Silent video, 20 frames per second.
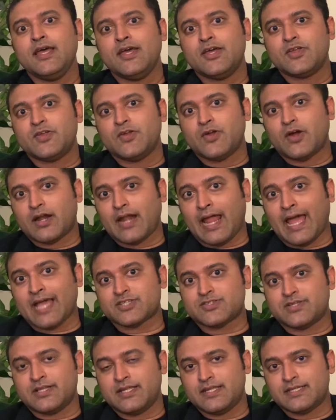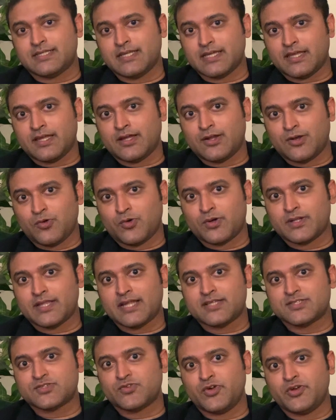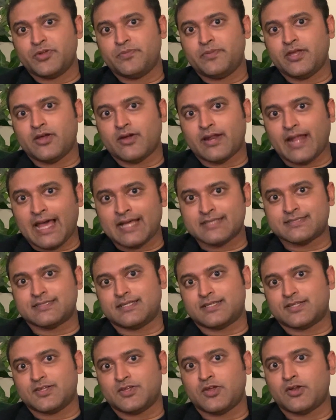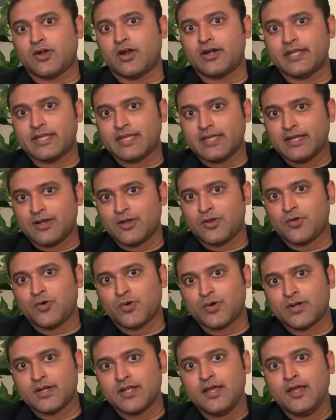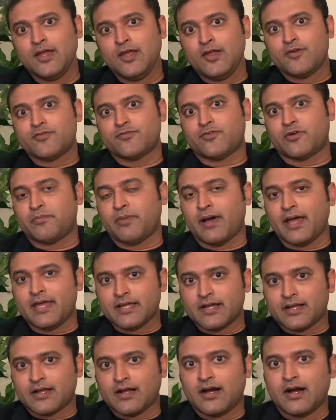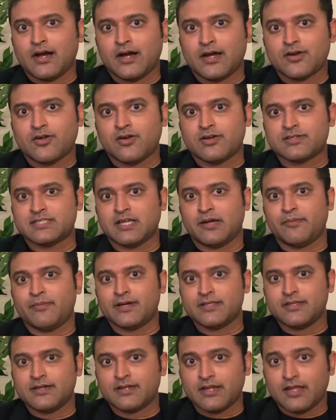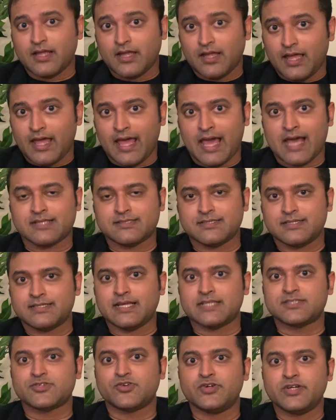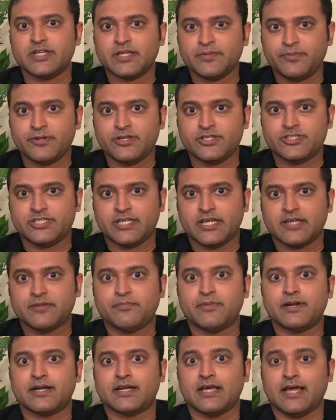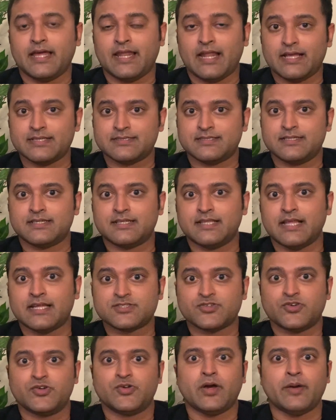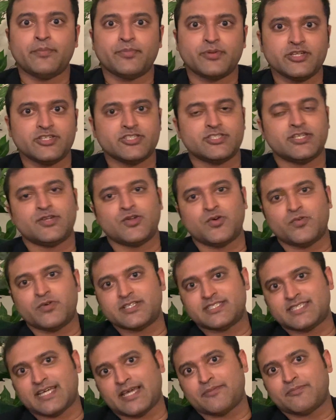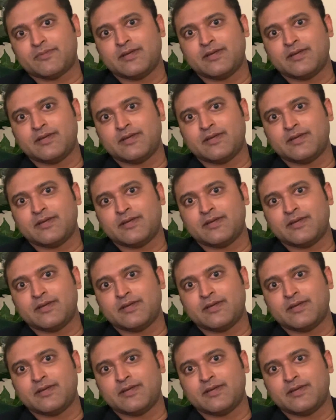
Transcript: you are actually taking a loan that is going to be your asset. You're not taking a loan for buying a car or some other asset that's going to depreciate, but an asset that's going to appreciate over time.